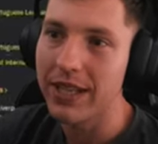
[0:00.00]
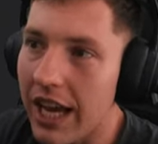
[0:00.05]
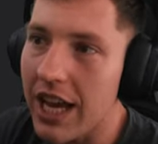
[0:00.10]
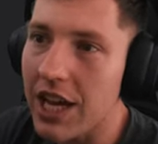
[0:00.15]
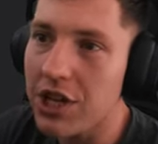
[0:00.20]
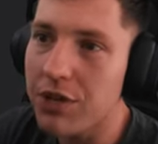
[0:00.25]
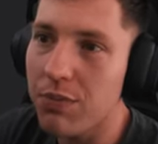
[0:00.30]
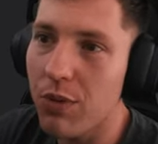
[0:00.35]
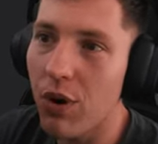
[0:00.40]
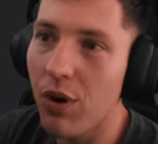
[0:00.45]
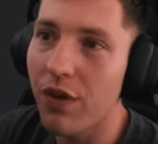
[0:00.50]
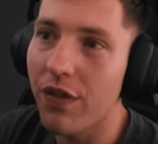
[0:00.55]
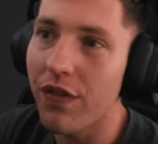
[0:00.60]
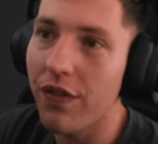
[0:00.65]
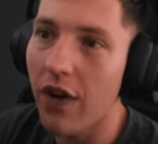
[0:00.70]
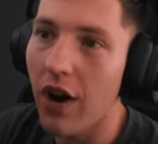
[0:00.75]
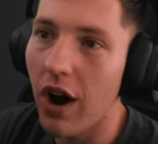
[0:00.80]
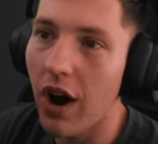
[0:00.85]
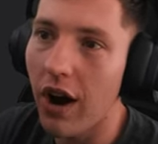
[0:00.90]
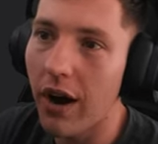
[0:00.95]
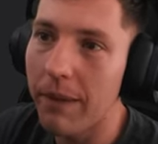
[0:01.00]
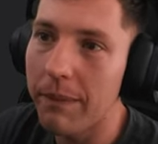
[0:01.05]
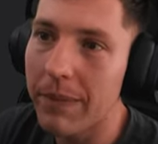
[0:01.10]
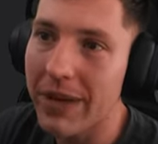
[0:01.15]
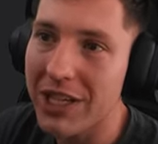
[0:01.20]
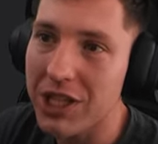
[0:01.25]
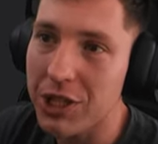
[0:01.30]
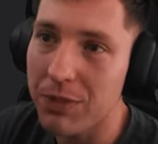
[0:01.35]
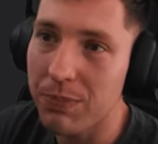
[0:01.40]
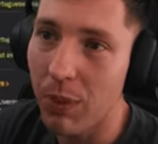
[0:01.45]
He's moved
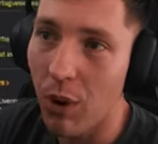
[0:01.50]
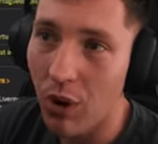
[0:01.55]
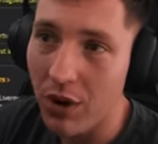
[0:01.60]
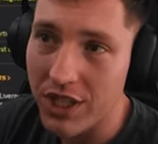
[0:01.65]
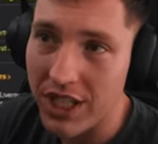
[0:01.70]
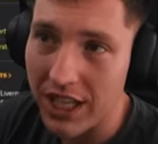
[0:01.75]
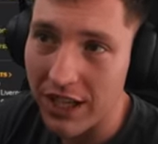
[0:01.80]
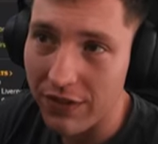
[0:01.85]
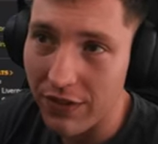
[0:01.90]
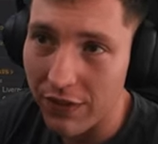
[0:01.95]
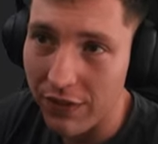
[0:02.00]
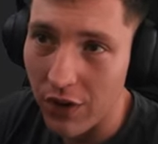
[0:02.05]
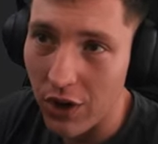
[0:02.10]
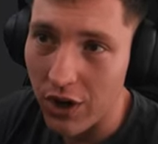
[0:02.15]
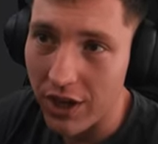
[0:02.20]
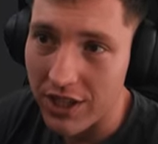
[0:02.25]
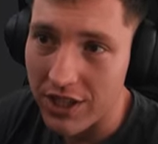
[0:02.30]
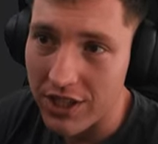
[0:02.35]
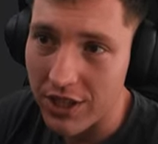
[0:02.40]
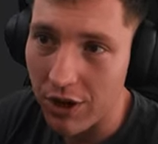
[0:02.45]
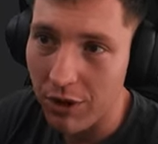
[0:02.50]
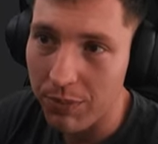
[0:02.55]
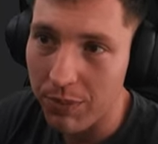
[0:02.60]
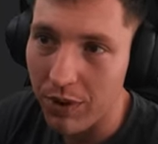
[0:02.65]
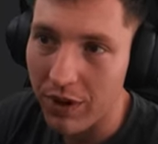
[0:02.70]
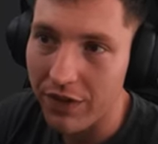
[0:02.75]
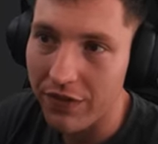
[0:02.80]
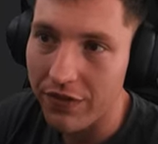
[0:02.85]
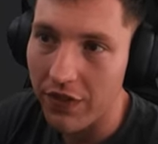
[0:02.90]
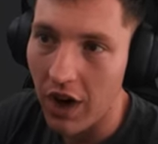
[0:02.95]
from Sporting for
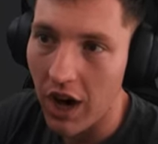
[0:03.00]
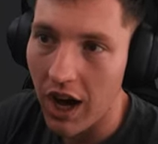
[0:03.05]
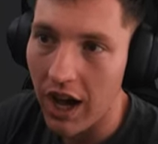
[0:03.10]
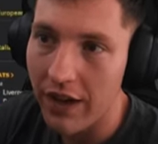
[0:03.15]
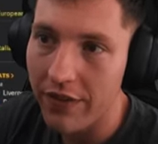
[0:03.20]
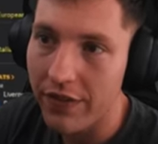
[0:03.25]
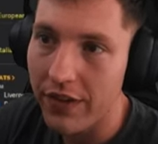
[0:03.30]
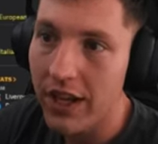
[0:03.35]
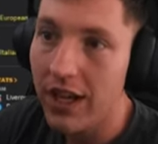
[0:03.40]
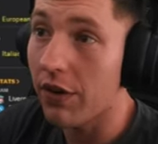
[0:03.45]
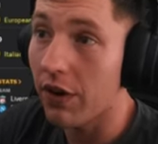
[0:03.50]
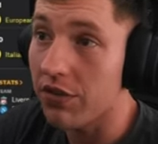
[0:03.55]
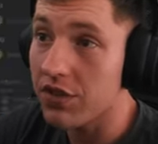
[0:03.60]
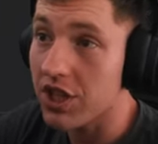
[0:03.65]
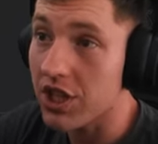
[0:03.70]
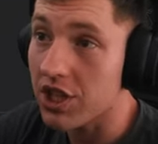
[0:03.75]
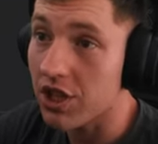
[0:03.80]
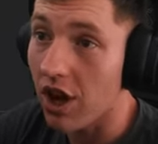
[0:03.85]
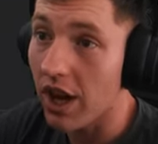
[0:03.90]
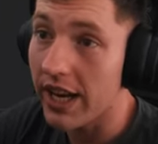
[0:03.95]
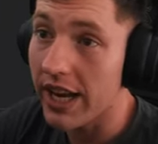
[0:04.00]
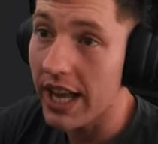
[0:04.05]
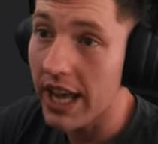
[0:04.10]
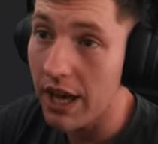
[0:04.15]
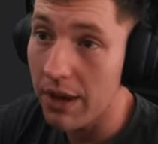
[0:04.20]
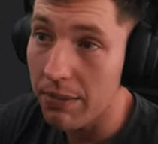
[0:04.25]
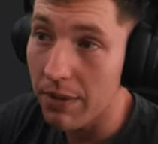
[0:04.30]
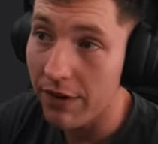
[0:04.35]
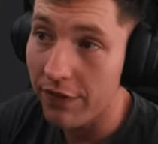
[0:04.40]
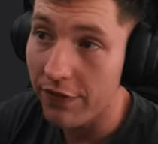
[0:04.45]
32.5. They've obviously signed
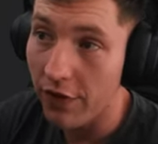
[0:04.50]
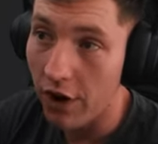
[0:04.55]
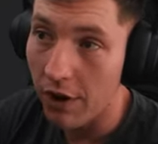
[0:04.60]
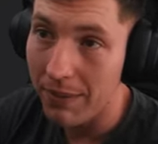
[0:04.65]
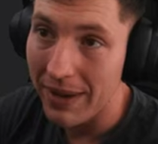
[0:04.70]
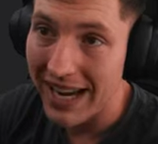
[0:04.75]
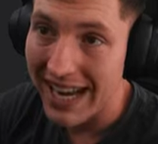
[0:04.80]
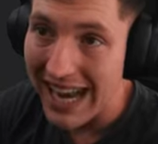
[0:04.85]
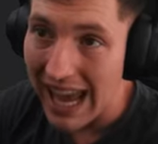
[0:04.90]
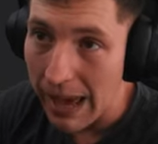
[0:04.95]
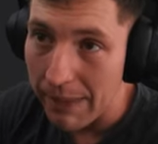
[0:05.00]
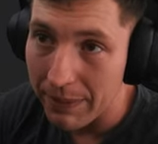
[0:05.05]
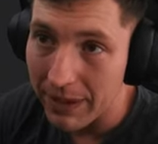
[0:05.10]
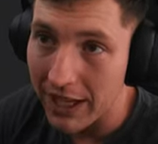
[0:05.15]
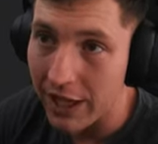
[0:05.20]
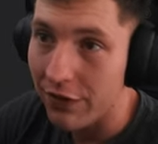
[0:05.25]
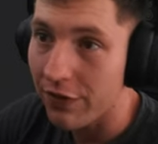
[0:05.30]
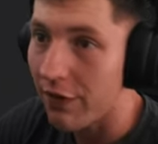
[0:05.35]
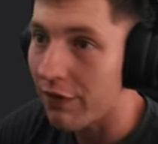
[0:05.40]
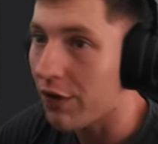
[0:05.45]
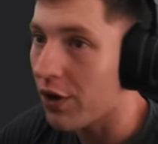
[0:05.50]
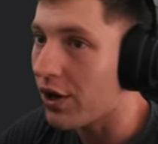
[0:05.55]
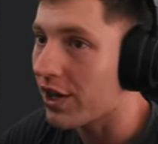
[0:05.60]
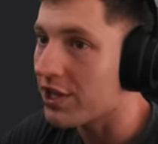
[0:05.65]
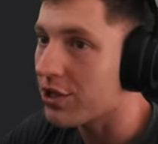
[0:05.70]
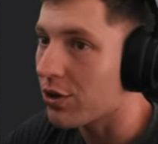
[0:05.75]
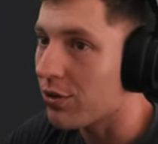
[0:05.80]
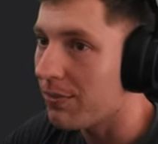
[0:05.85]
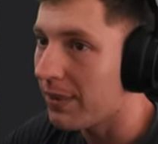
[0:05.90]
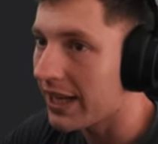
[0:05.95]
him from Napoli for
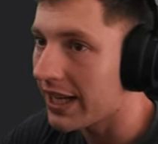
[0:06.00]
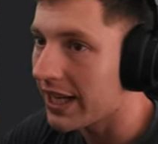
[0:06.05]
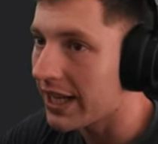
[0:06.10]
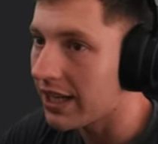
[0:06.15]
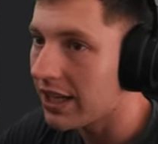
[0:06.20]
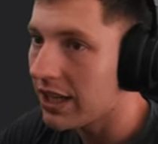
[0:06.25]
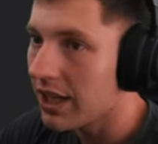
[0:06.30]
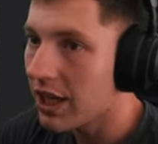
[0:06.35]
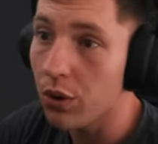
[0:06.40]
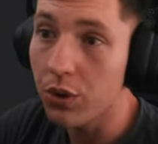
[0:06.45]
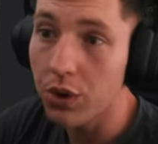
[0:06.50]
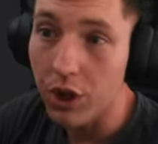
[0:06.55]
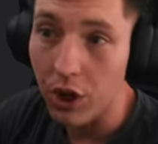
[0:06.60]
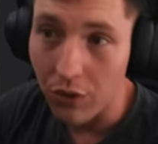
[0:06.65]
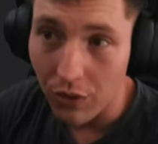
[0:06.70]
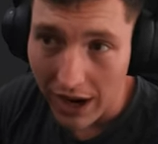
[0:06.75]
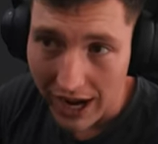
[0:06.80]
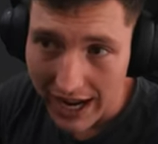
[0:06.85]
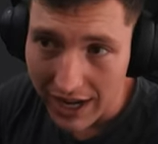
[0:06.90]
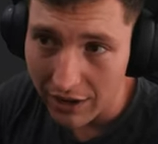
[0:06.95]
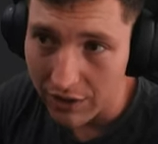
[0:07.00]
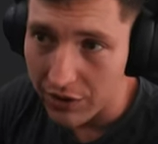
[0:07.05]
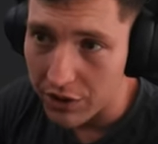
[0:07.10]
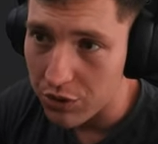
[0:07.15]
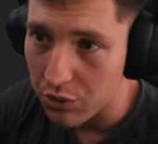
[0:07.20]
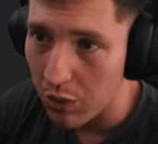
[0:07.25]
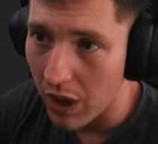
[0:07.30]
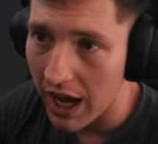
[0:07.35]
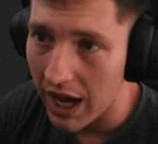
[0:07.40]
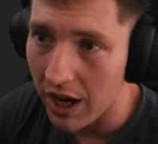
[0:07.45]
32 million. Kukurea
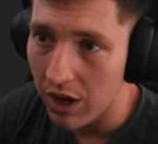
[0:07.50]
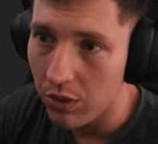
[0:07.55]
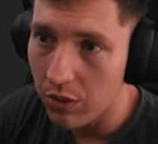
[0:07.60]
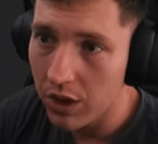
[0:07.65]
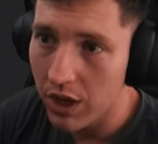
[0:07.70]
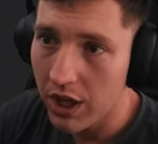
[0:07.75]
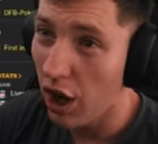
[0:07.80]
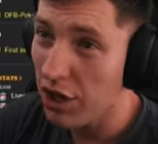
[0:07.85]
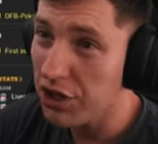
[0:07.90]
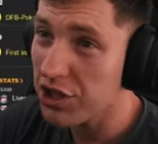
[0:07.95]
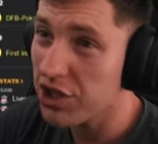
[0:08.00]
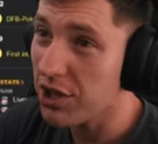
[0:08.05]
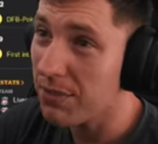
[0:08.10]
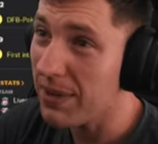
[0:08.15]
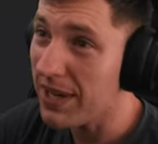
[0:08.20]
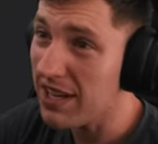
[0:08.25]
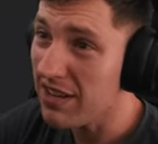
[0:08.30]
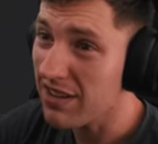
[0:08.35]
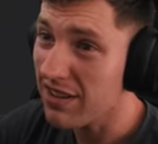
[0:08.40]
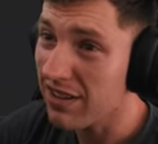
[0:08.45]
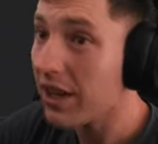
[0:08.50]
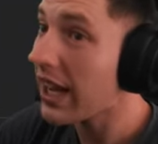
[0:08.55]
as well. Klosterman.